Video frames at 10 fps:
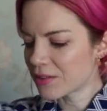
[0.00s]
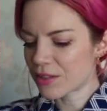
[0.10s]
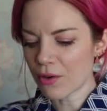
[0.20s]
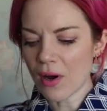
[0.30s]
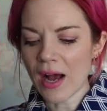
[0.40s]

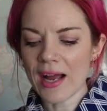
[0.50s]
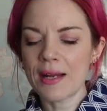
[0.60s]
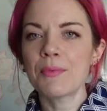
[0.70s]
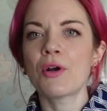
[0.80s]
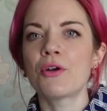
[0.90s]
so I
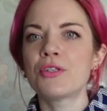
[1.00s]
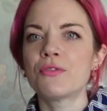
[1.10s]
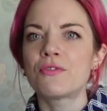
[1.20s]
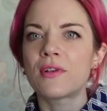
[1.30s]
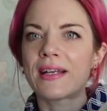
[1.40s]
am going to
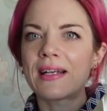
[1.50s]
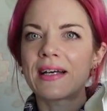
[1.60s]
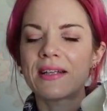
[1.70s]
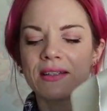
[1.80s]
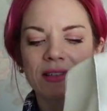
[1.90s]

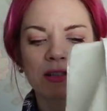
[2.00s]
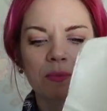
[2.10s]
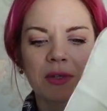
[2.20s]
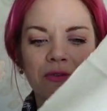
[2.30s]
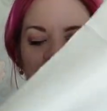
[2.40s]
flatline this
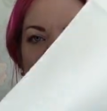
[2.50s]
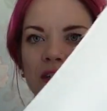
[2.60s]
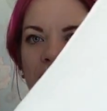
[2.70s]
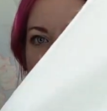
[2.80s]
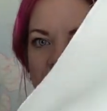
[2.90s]
with
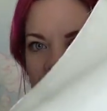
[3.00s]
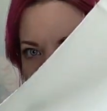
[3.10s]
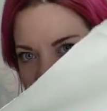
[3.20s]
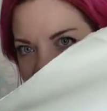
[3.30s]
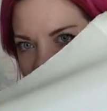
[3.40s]
some
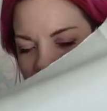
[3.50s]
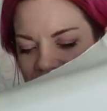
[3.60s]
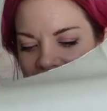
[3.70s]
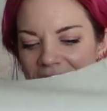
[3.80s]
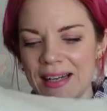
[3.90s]

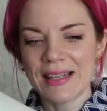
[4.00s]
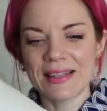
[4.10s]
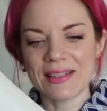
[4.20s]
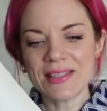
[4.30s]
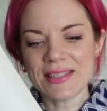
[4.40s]
satin.
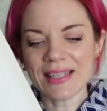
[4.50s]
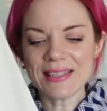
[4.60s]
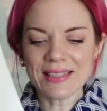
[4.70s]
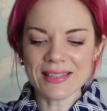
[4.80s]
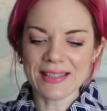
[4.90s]
This
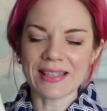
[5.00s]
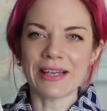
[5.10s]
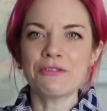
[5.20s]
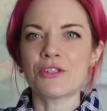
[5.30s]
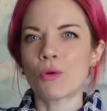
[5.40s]
satin is a
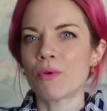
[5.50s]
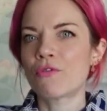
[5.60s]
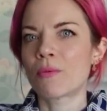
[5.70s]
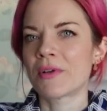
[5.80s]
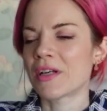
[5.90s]
leftover
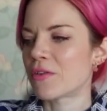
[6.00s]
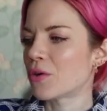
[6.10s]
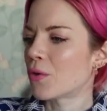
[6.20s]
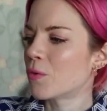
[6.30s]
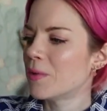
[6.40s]
from
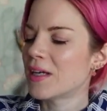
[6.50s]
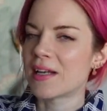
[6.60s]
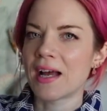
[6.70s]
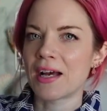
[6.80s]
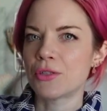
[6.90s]
another obi,
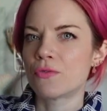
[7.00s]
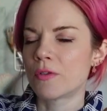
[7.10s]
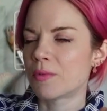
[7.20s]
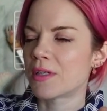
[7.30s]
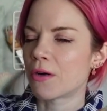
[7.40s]
and I had to
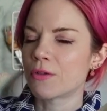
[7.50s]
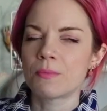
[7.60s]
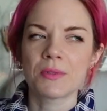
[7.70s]
rip it out